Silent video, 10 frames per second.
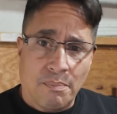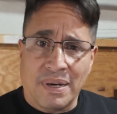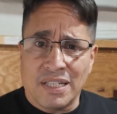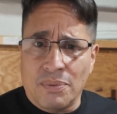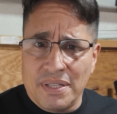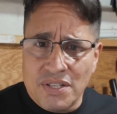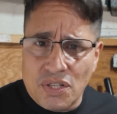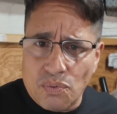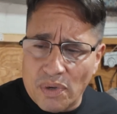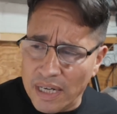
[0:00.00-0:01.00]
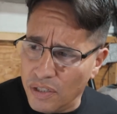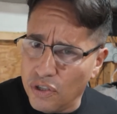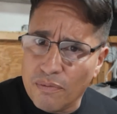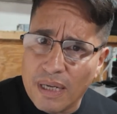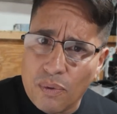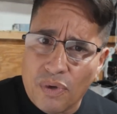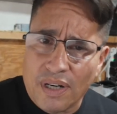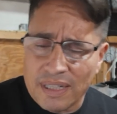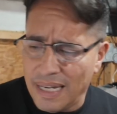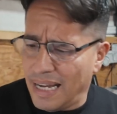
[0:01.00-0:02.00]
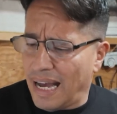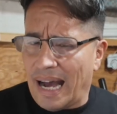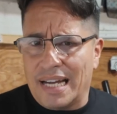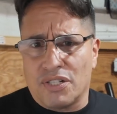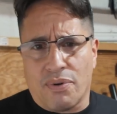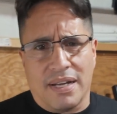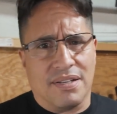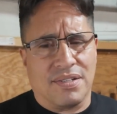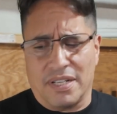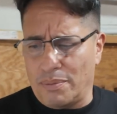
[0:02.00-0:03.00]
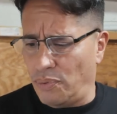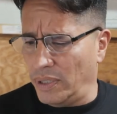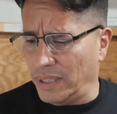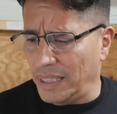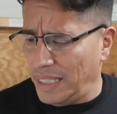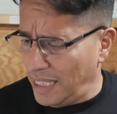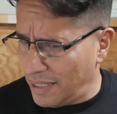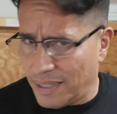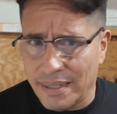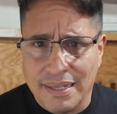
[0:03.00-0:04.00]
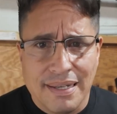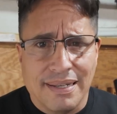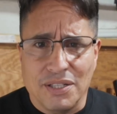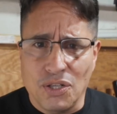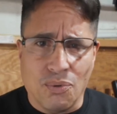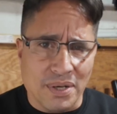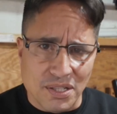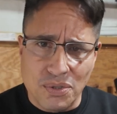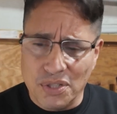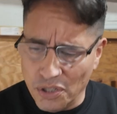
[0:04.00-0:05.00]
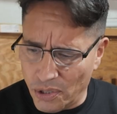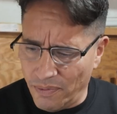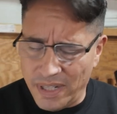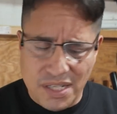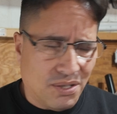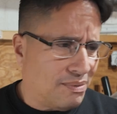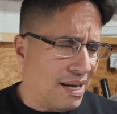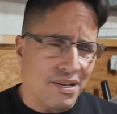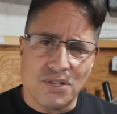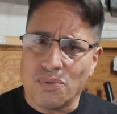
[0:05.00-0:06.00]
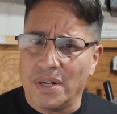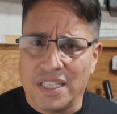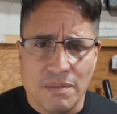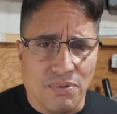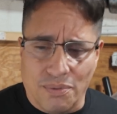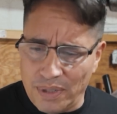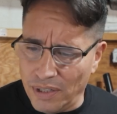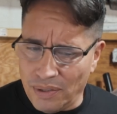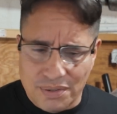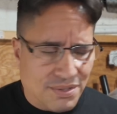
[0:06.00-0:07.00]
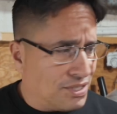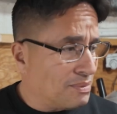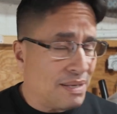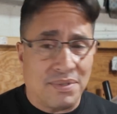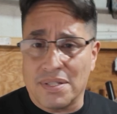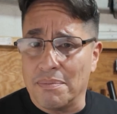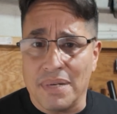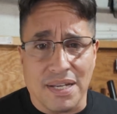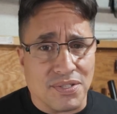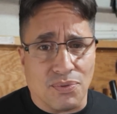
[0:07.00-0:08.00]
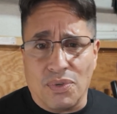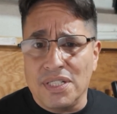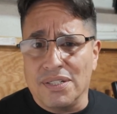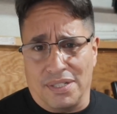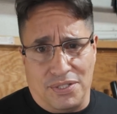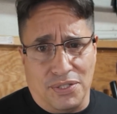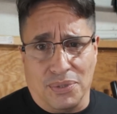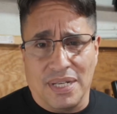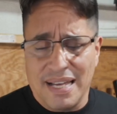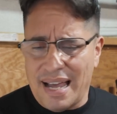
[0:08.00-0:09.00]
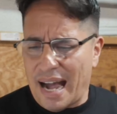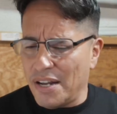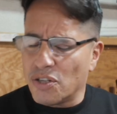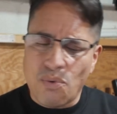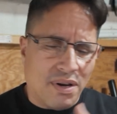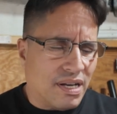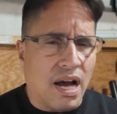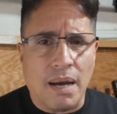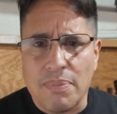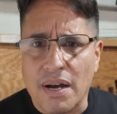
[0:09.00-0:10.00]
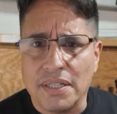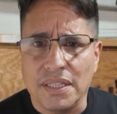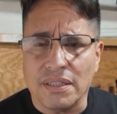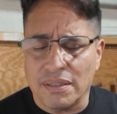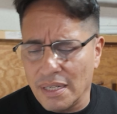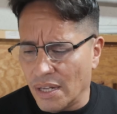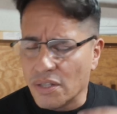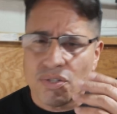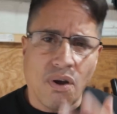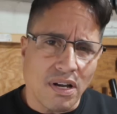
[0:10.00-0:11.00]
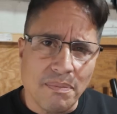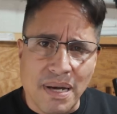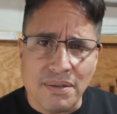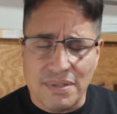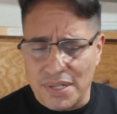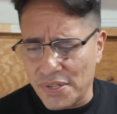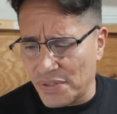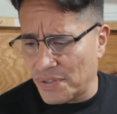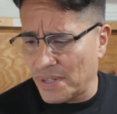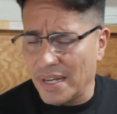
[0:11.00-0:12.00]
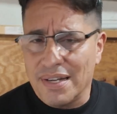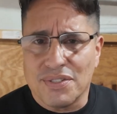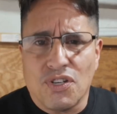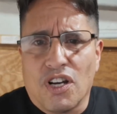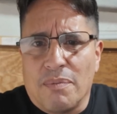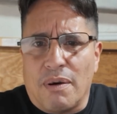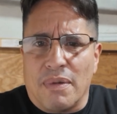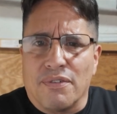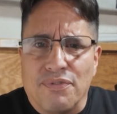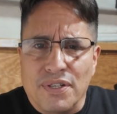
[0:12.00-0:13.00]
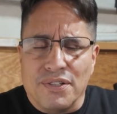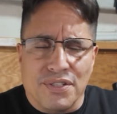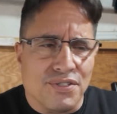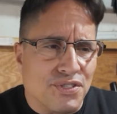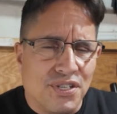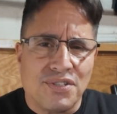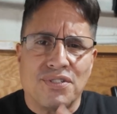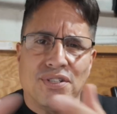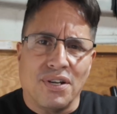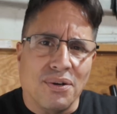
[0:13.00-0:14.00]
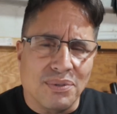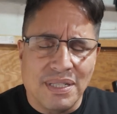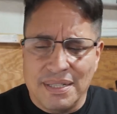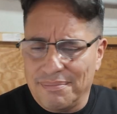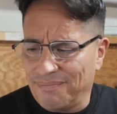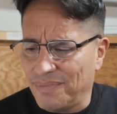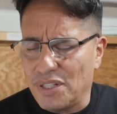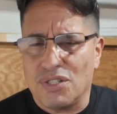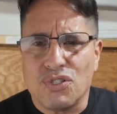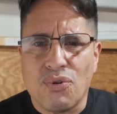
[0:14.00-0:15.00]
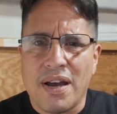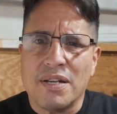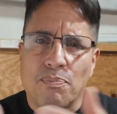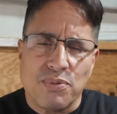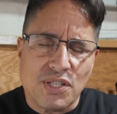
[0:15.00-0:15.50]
By the way, this is where I do all my work. I try to set up really neat. When I do a YouTube video, I just want to keep it real. Sometimes it's a mess. What are you going to do? I just wanted to hop on here, talk about this, talk about my feelings, just, trying to,